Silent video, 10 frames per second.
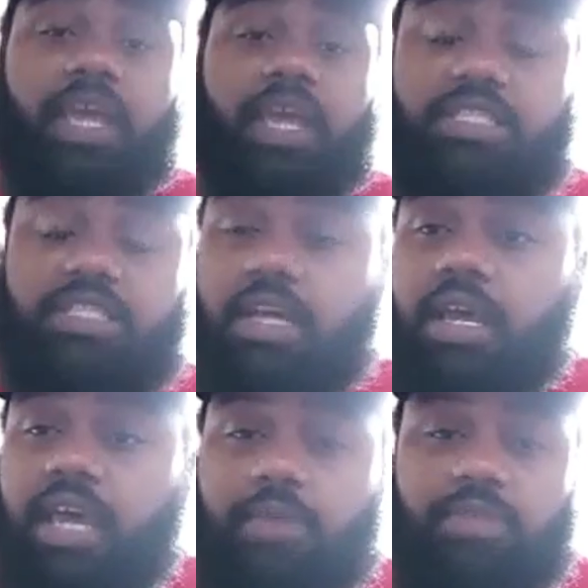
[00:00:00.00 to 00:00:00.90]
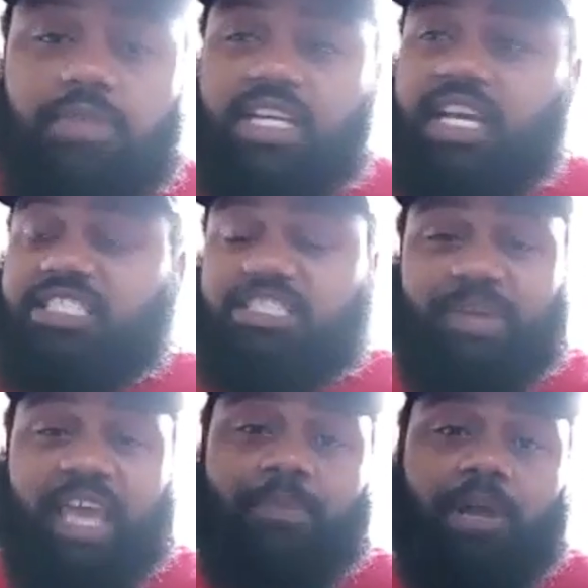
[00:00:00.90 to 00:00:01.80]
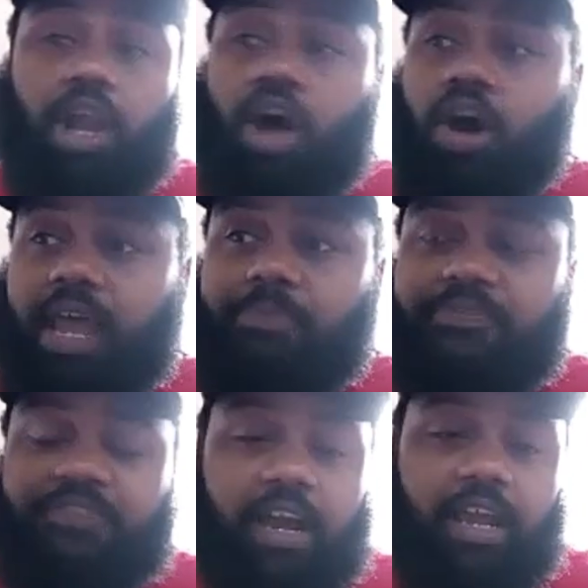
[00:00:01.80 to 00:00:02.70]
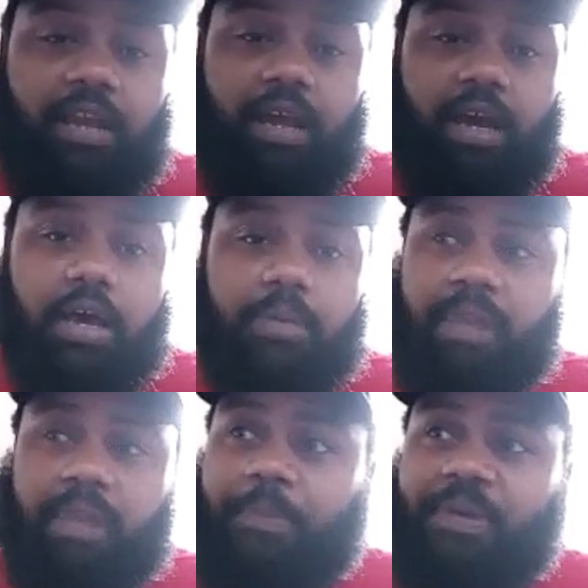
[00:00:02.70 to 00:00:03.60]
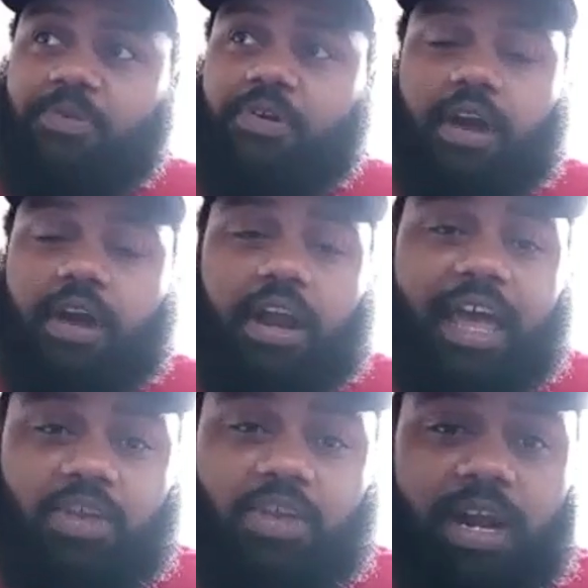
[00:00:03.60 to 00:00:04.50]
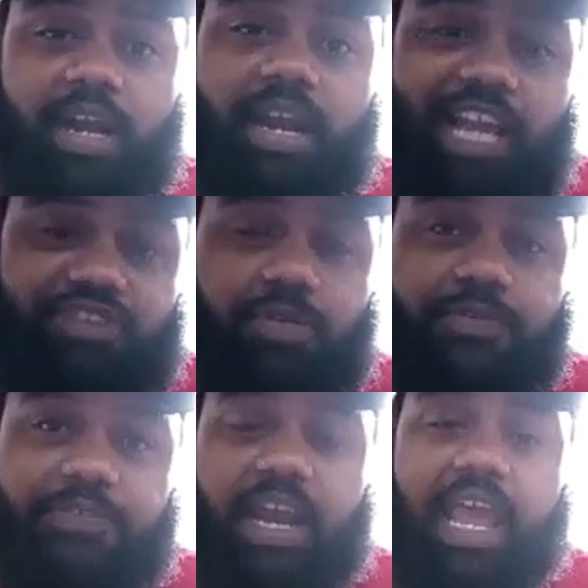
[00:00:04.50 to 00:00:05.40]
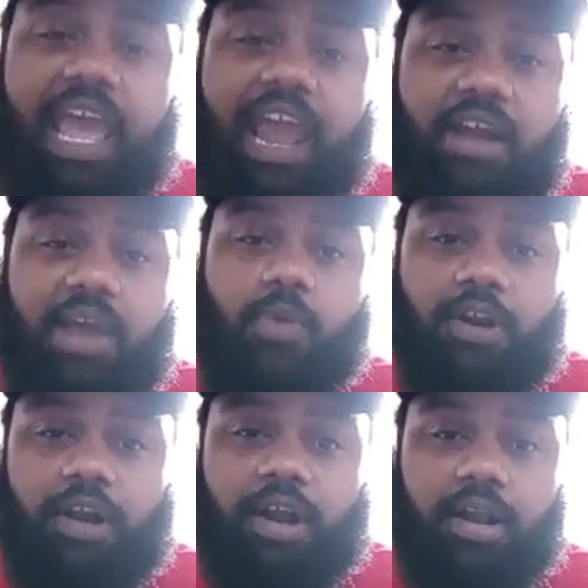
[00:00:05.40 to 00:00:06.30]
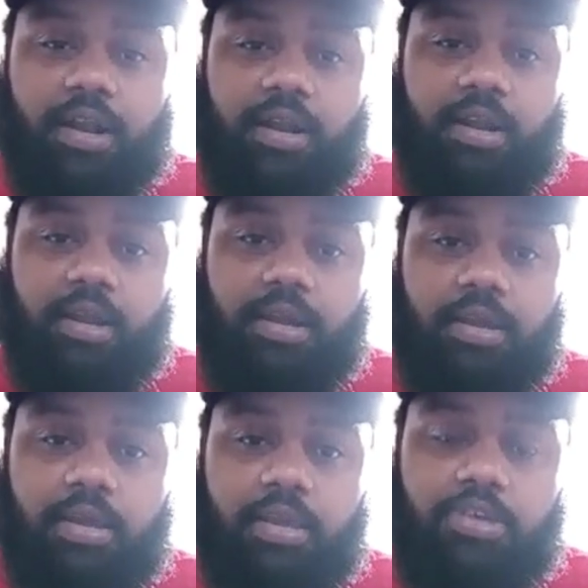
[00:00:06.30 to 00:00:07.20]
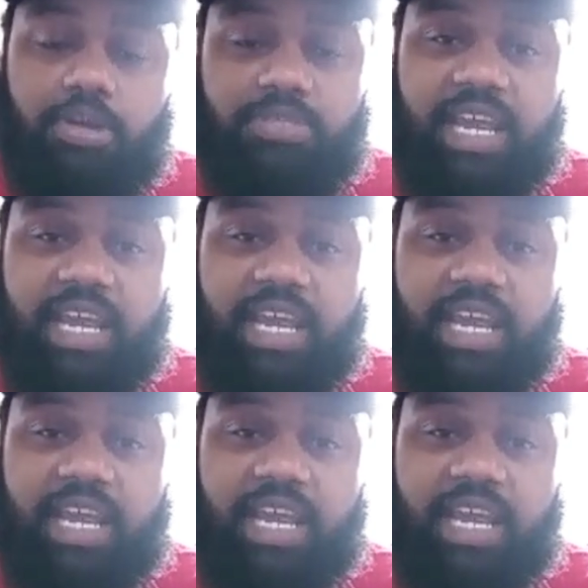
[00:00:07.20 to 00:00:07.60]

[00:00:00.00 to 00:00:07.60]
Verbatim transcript: We it's it, it, it just became a law that fucking uh, black people are allowed to wear their natural fucking hair at work. You know what I'm saying?